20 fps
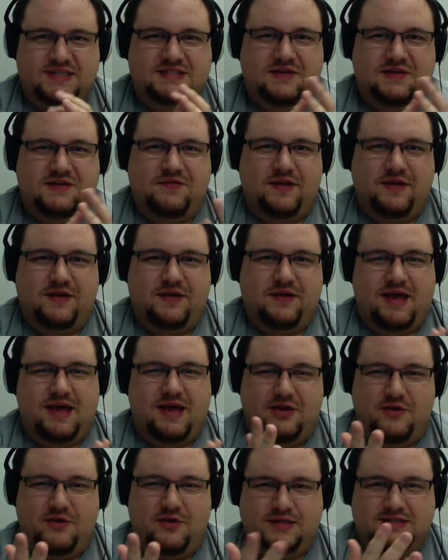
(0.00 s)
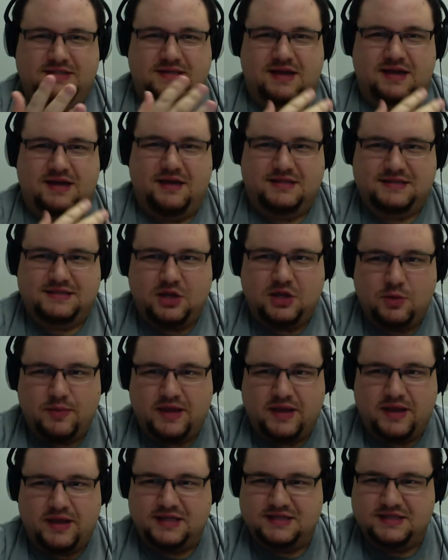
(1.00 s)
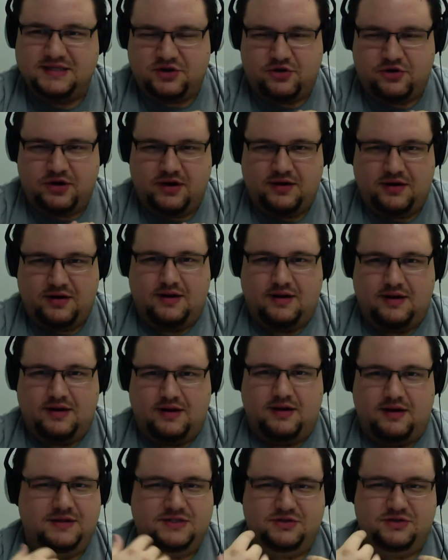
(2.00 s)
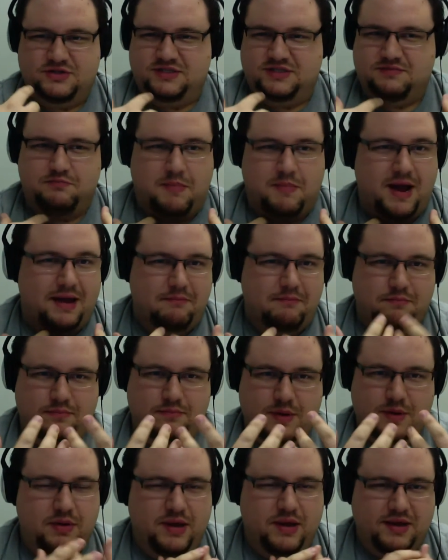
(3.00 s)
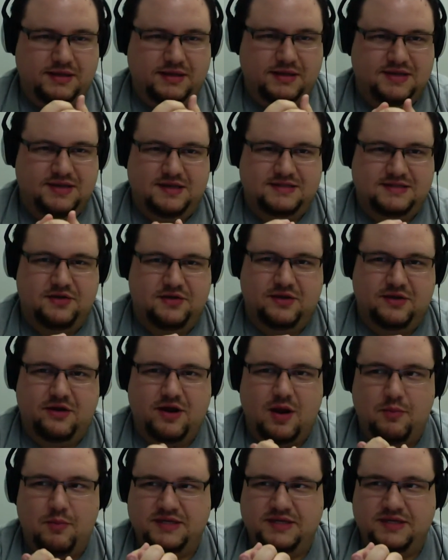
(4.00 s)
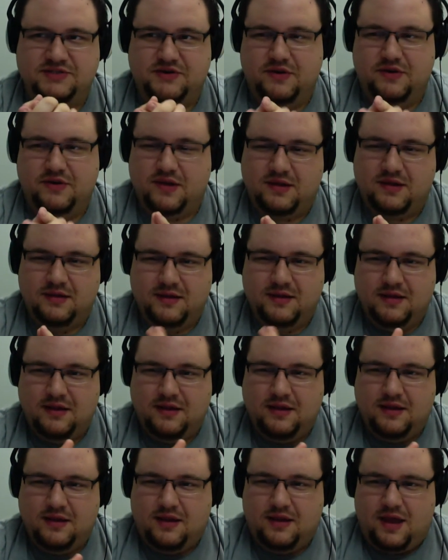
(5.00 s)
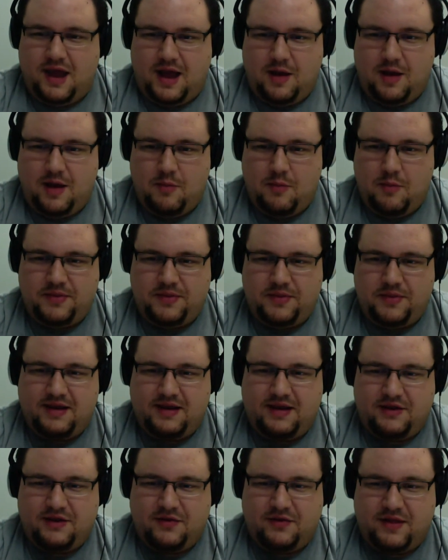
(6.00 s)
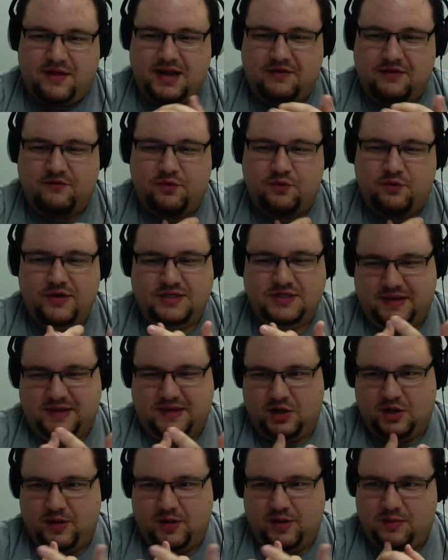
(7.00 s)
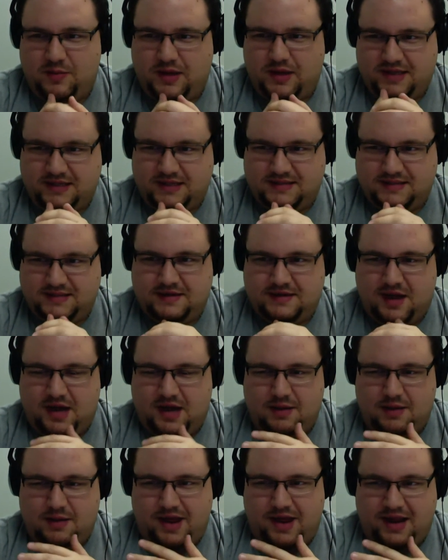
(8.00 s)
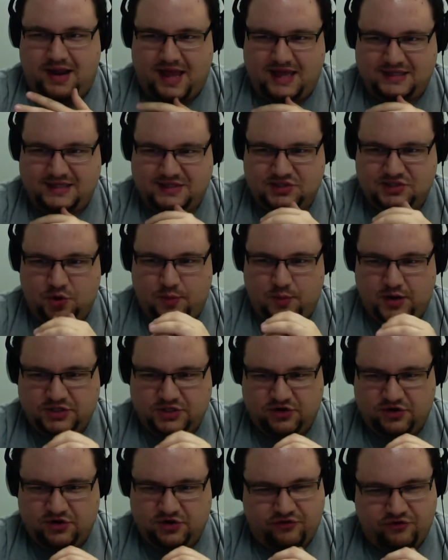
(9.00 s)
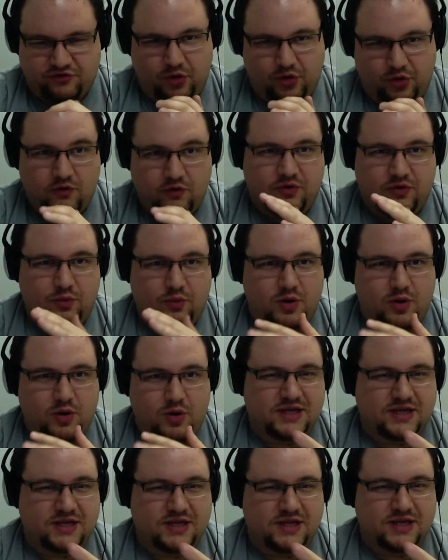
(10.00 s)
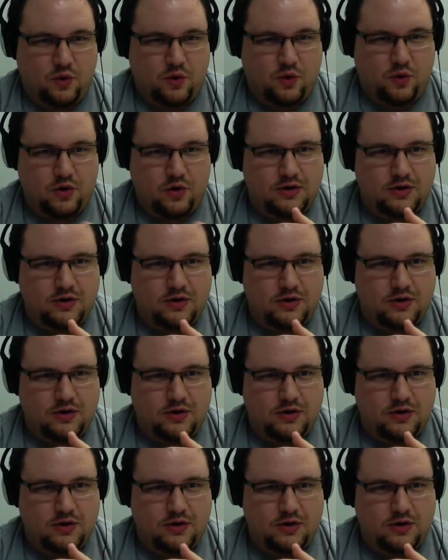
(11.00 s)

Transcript: like that, it's a little bit concerning. Again, these are just my opinions, not necessarily our companies or anything. But that that kind of worries me a little bit because Automattic has so much control over WordPress core.